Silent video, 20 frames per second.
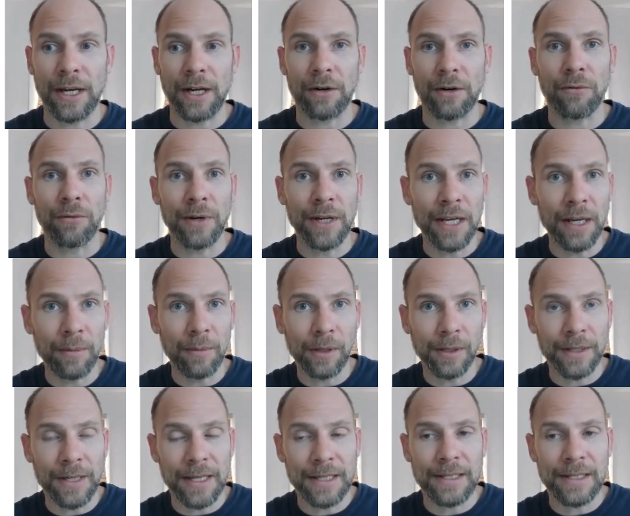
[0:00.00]

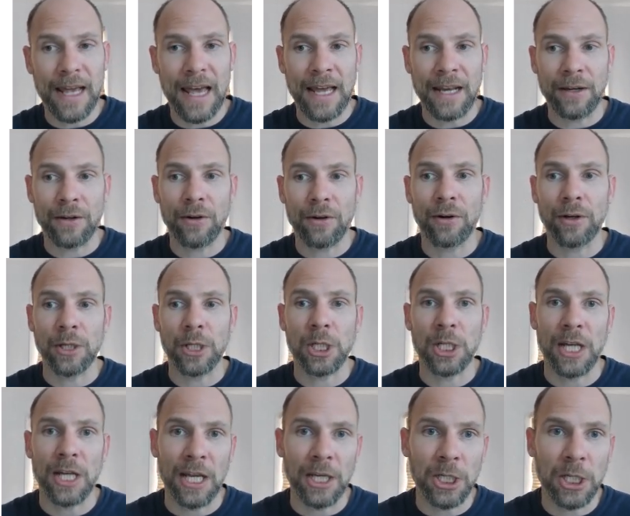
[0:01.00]
agreeableness and
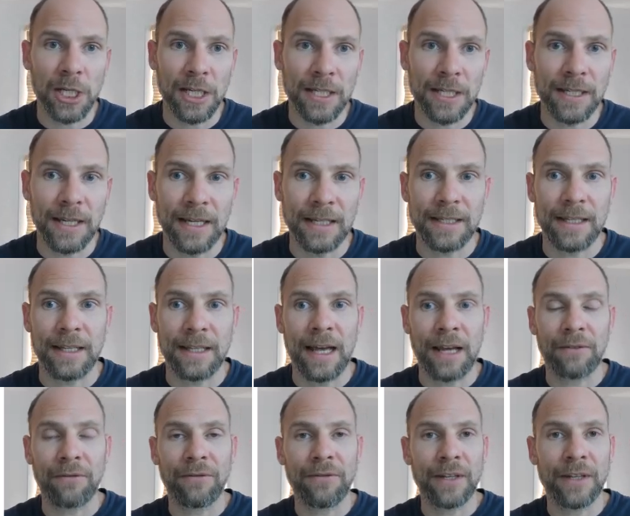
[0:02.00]
conscientiousness, and
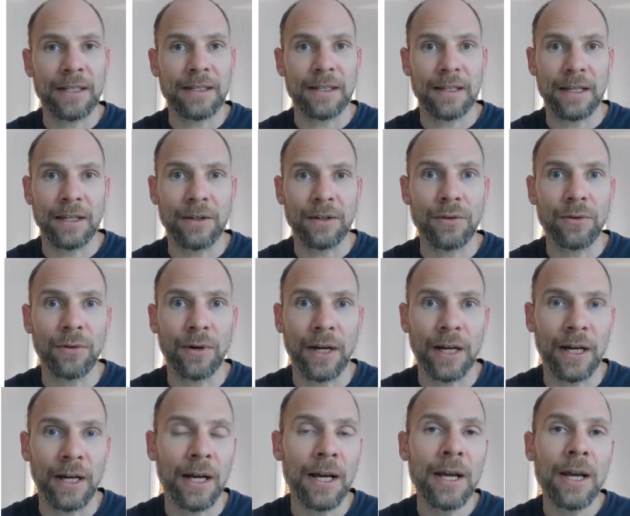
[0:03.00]
that fits into
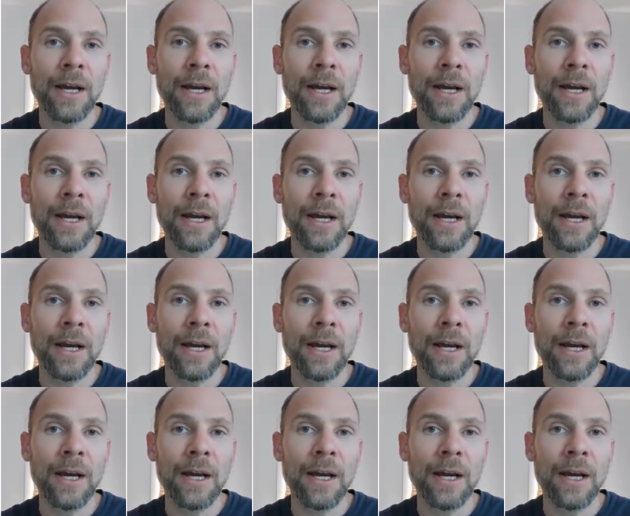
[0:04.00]
a